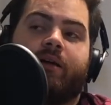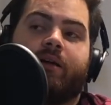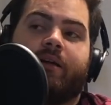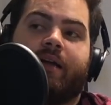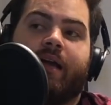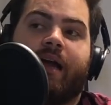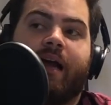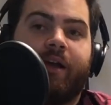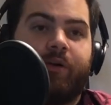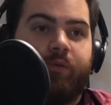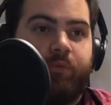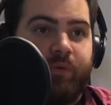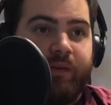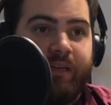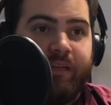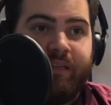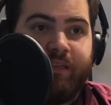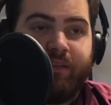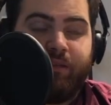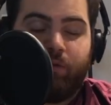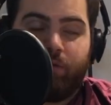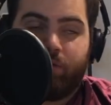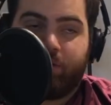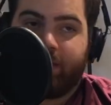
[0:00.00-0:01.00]

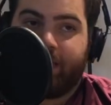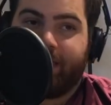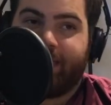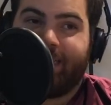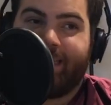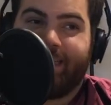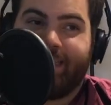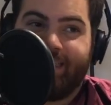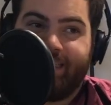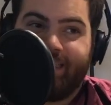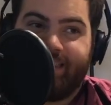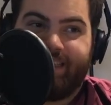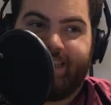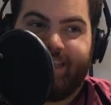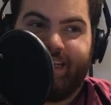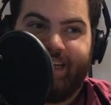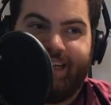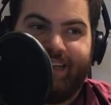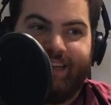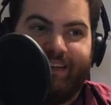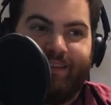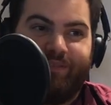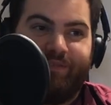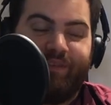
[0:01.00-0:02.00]
Kyrie looks like he's
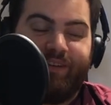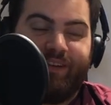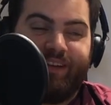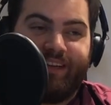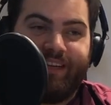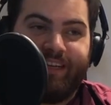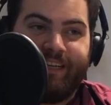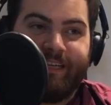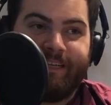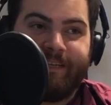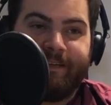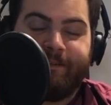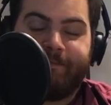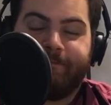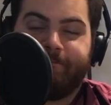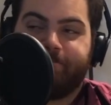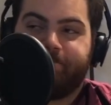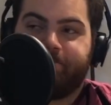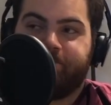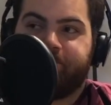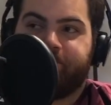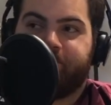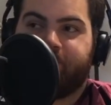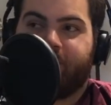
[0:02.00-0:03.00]
leaving
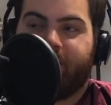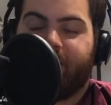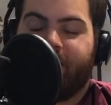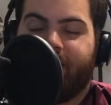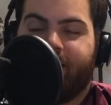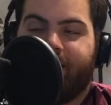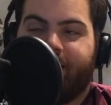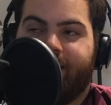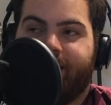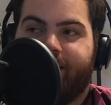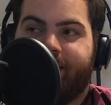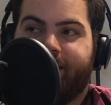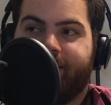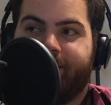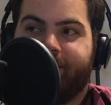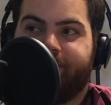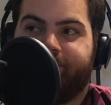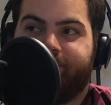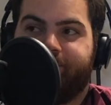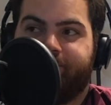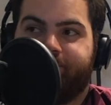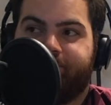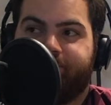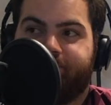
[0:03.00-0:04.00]

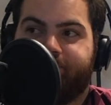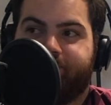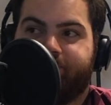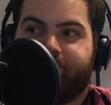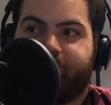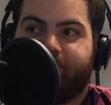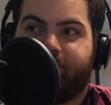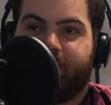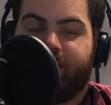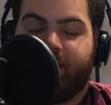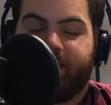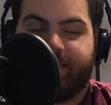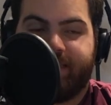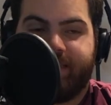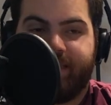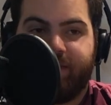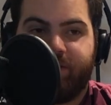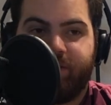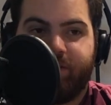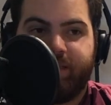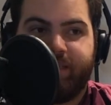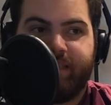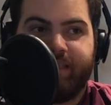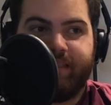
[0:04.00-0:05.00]
the
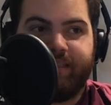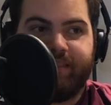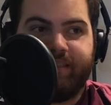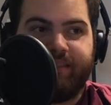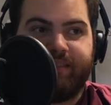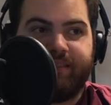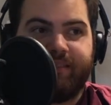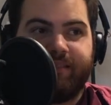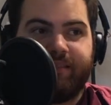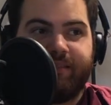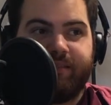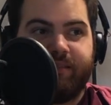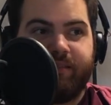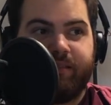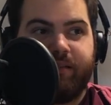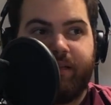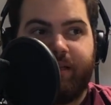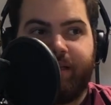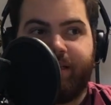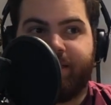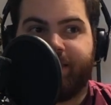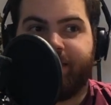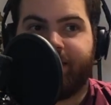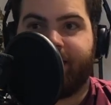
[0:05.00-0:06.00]
Celtics.
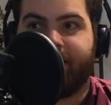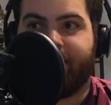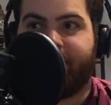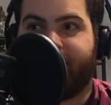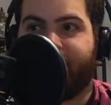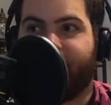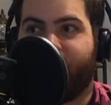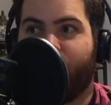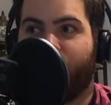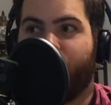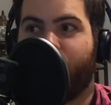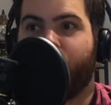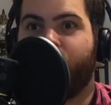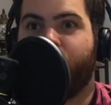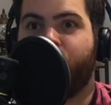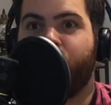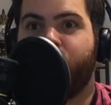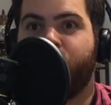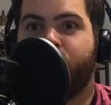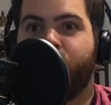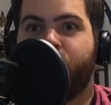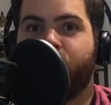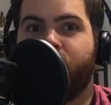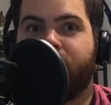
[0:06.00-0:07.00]
It's like,
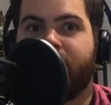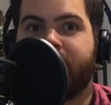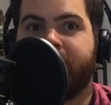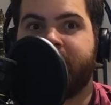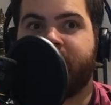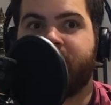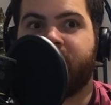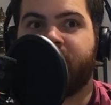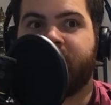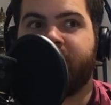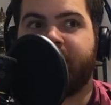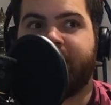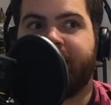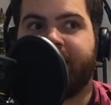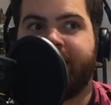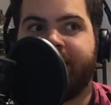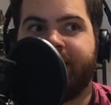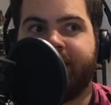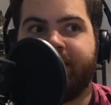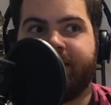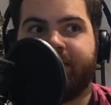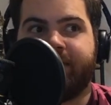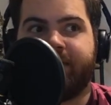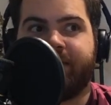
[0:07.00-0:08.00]
who is on the
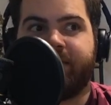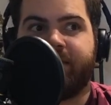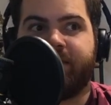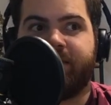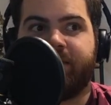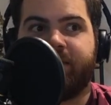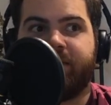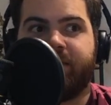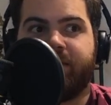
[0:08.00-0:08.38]
East?